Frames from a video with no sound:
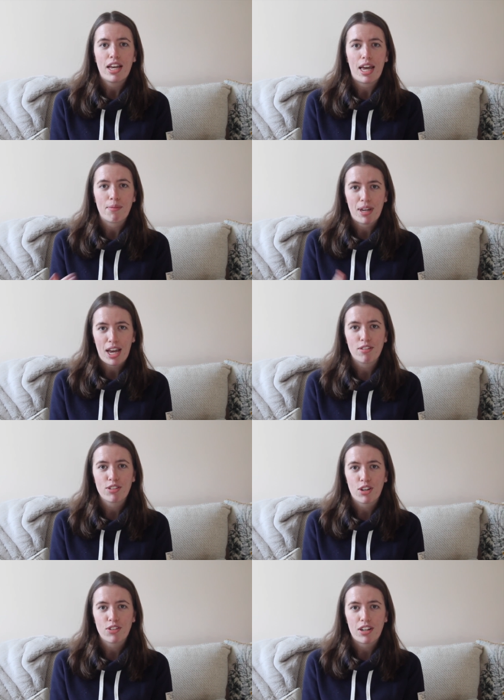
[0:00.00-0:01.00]
and my
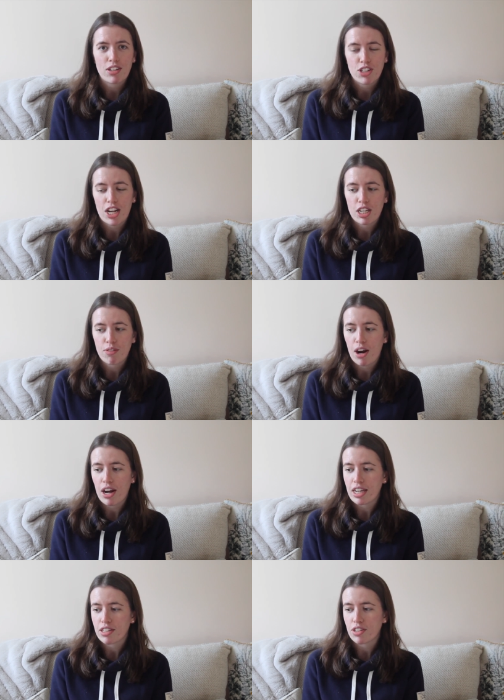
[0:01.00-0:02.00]
hours go down in
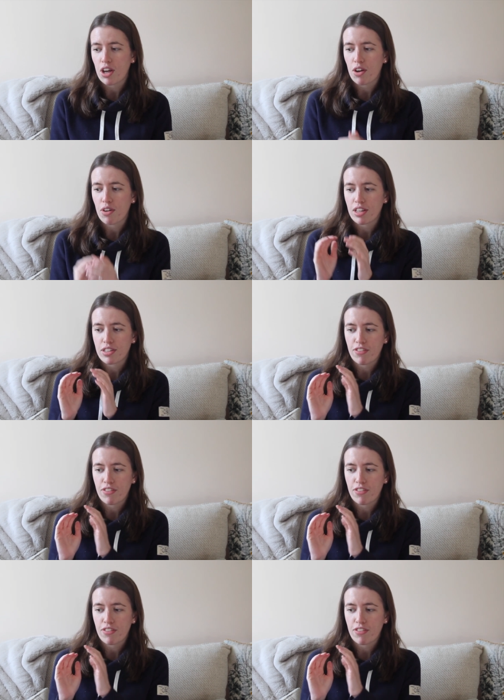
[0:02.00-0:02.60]
January so it's